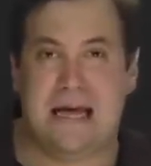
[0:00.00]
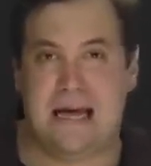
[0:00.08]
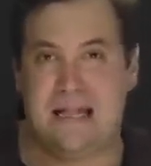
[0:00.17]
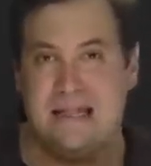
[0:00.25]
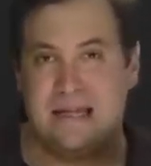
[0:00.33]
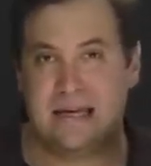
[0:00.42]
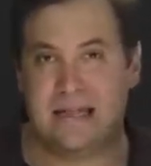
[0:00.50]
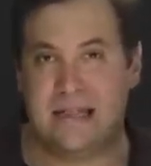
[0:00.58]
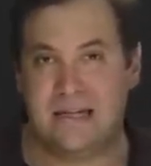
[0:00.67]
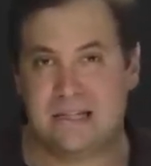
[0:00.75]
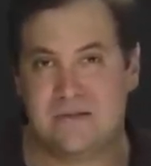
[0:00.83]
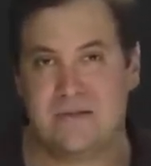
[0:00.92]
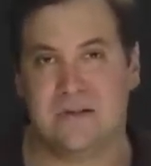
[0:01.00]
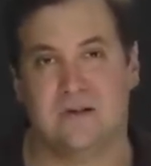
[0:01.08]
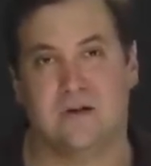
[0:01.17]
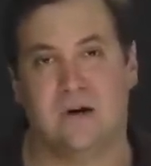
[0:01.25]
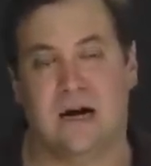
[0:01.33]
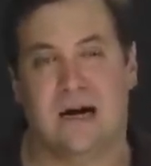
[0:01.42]
And in this
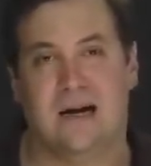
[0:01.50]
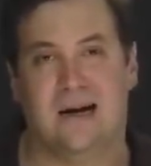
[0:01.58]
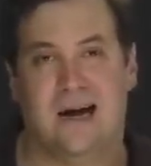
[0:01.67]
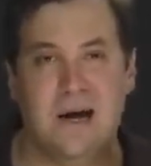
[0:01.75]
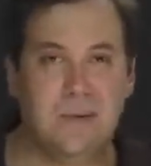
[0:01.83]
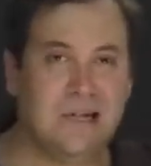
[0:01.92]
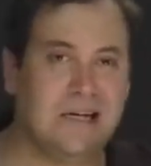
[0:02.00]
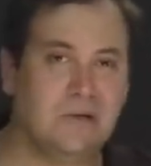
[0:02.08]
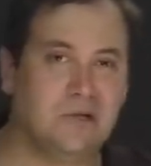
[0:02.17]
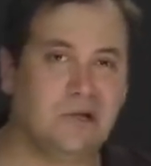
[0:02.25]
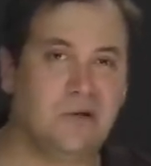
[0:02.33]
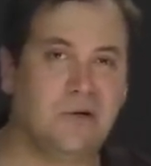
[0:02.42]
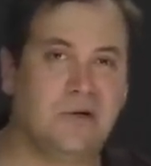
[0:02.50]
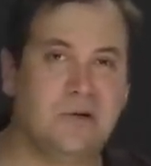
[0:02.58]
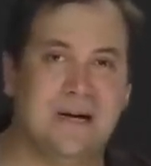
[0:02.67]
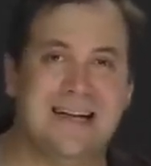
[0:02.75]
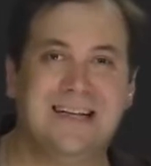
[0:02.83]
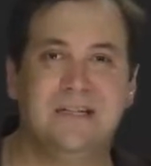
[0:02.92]
video, I would like to show
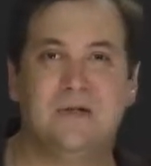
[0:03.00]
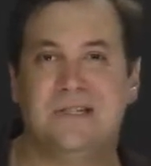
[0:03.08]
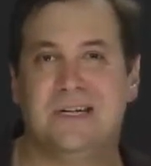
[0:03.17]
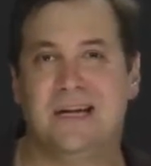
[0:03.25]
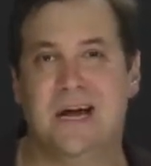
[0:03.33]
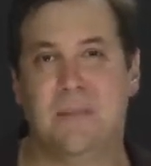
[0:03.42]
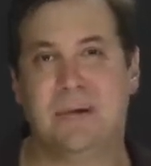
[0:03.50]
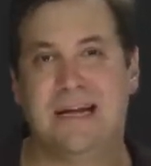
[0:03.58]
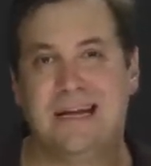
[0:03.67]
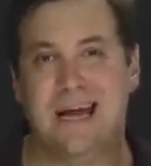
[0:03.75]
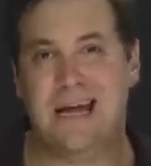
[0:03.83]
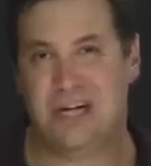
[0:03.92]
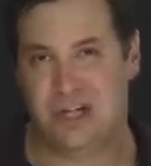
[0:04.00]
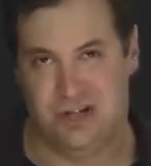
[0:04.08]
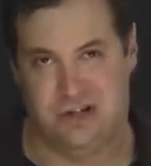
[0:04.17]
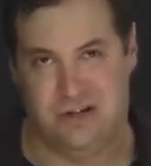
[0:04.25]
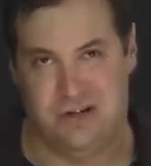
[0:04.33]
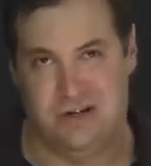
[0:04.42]
you an interesting
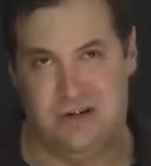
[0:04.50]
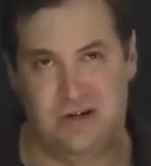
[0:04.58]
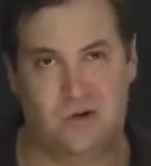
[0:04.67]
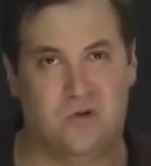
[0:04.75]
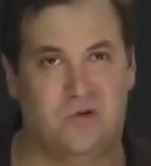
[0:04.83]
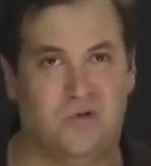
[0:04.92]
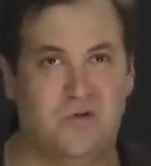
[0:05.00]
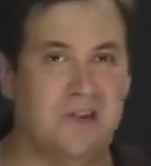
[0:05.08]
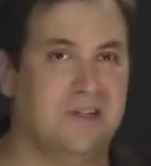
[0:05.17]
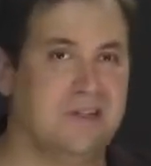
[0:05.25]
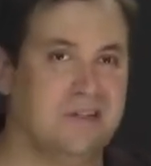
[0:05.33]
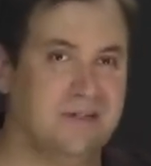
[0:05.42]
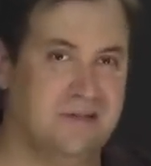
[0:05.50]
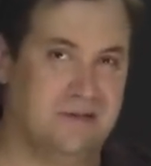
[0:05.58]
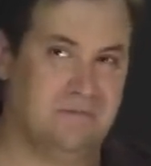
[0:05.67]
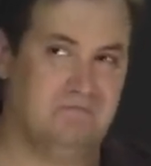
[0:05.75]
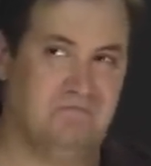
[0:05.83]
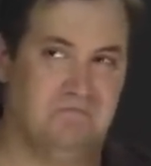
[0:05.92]
application of
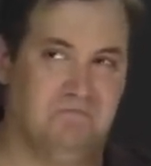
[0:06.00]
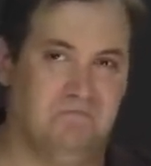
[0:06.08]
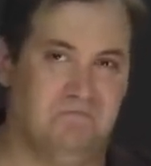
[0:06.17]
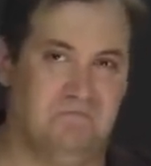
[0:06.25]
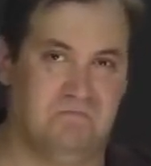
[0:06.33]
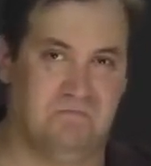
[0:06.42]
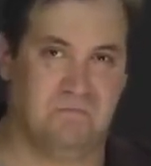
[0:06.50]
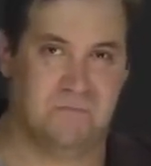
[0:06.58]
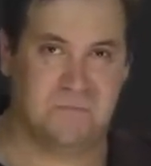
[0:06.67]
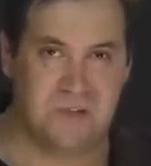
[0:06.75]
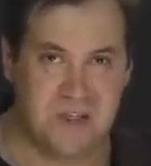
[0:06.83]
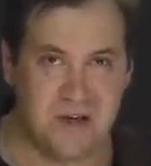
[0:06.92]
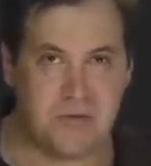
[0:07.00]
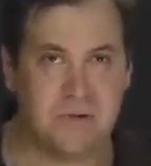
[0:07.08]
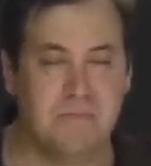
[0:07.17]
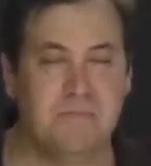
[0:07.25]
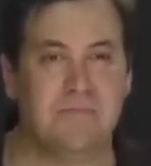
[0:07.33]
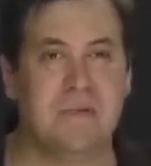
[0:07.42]
this
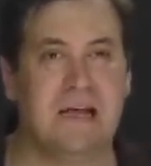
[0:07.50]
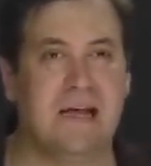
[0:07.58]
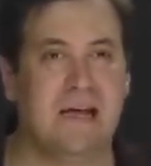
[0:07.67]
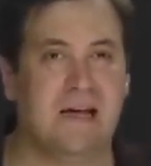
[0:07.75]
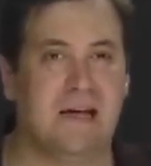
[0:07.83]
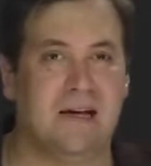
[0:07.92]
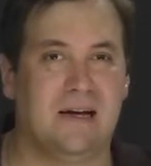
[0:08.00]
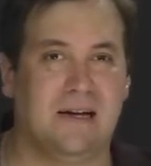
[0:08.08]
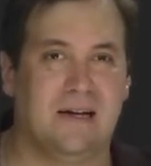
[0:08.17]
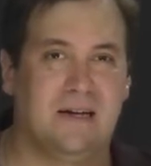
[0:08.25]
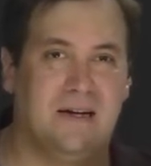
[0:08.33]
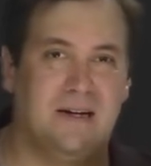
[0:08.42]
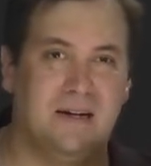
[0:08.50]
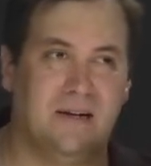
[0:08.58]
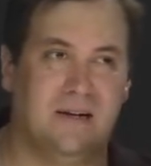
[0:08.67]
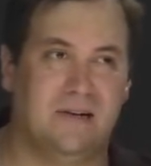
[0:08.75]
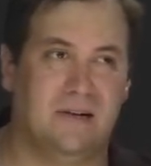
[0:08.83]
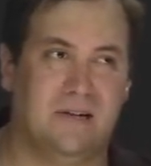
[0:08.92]
theorem
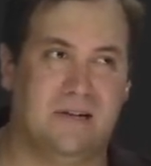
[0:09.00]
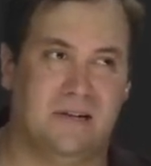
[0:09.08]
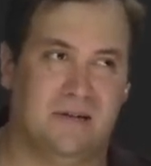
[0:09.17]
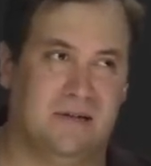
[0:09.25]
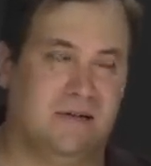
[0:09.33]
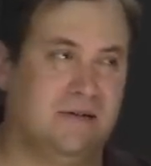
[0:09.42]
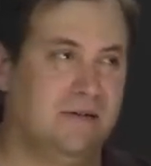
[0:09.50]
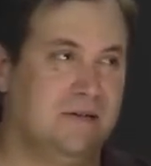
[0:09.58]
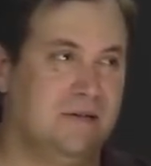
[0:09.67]
on a